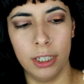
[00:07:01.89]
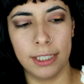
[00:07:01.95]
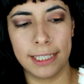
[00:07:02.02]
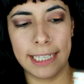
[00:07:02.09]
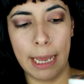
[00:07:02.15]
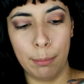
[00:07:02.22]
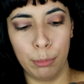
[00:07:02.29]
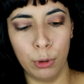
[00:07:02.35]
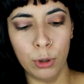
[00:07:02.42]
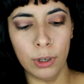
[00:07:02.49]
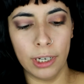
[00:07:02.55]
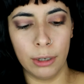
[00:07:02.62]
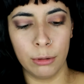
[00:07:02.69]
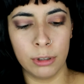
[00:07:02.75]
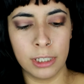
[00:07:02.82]
sample,
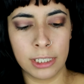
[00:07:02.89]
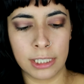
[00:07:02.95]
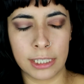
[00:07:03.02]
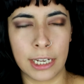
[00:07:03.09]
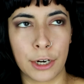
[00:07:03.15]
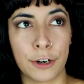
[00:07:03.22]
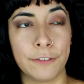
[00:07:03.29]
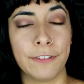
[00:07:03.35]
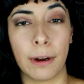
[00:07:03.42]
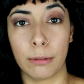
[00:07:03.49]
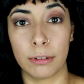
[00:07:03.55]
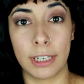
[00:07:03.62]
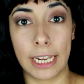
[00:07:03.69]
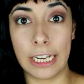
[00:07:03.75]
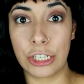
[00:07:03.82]
it was their
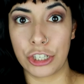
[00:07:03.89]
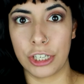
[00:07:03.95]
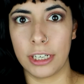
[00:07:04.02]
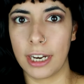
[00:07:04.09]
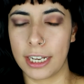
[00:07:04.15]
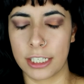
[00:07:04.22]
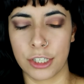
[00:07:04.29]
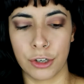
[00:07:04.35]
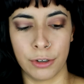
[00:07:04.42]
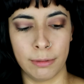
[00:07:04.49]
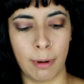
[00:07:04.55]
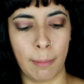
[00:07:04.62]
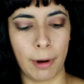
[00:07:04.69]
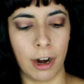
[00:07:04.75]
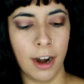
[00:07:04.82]
foundation, I still
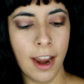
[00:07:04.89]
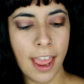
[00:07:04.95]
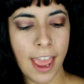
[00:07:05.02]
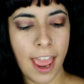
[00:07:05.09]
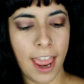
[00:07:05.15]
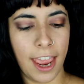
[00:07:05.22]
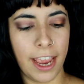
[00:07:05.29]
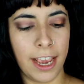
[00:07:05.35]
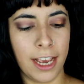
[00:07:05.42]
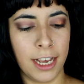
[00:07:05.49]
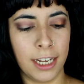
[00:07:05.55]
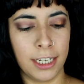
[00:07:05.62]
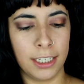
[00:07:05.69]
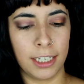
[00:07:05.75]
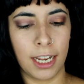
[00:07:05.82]
remember.
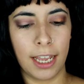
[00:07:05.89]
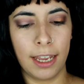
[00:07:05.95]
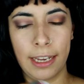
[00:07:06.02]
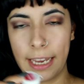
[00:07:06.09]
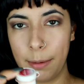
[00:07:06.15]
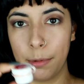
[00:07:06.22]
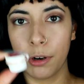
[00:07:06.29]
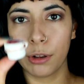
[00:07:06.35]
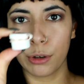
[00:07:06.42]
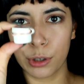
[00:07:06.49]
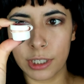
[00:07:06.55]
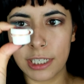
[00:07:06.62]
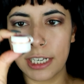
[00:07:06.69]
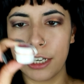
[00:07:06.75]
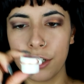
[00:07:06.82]
And it came in a little
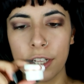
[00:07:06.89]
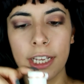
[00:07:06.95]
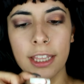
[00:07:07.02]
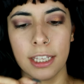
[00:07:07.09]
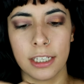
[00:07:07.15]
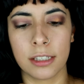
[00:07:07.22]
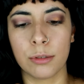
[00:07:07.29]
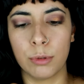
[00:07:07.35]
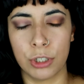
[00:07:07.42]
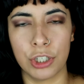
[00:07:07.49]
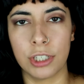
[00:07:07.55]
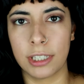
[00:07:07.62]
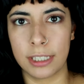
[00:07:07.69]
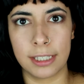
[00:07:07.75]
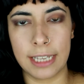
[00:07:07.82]
container like this, which
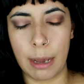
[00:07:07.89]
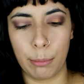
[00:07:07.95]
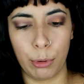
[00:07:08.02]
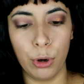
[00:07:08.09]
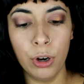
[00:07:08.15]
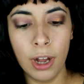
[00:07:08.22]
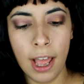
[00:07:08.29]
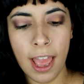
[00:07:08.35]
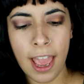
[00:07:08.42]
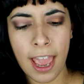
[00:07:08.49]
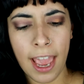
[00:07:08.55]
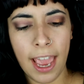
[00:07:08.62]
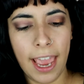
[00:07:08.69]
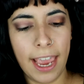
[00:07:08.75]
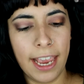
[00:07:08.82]
is the sample,
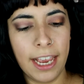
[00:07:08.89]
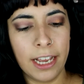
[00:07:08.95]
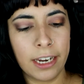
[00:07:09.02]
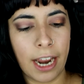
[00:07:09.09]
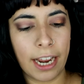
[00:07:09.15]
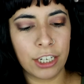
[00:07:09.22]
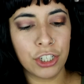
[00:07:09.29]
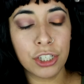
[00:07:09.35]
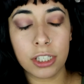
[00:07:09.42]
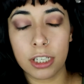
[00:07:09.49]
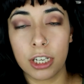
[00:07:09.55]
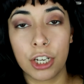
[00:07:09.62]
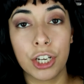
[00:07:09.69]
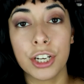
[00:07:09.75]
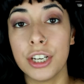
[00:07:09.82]
and I
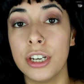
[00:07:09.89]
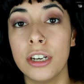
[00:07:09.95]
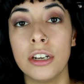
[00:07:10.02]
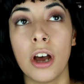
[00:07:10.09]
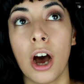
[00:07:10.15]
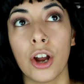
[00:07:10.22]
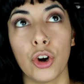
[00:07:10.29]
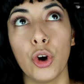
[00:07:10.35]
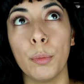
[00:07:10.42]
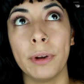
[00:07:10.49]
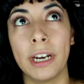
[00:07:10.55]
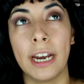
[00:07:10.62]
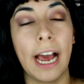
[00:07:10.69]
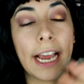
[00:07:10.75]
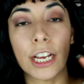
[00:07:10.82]
just could not
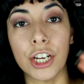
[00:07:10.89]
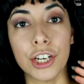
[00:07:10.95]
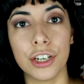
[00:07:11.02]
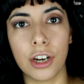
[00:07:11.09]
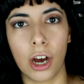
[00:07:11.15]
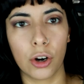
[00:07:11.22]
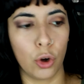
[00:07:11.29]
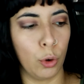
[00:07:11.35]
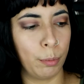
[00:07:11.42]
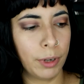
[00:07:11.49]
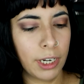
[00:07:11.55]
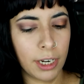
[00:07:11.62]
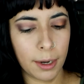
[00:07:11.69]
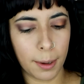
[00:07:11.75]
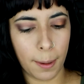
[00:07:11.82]
open it. I could not
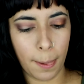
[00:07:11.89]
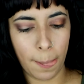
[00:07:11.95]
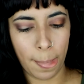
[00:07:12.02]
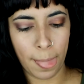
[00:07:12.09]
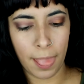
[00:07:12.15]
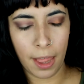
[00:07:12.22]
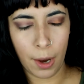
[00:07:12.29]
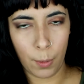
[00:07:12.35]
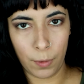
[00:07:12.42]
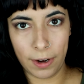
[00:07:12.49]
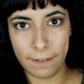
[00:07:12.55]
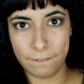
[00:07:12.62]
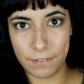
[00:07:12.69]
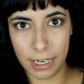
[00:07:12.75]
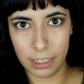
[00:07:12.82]
open it. When
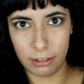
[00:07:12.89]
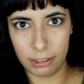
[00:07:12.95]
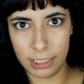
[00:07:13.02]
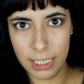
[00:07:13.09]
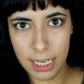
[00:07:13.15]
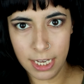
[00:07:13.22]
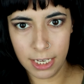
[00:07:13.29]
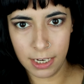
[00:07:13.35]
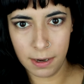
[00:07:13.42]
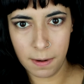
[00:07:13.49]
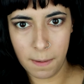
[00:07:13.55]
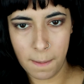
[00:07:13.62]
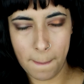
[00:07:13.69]
I finally did,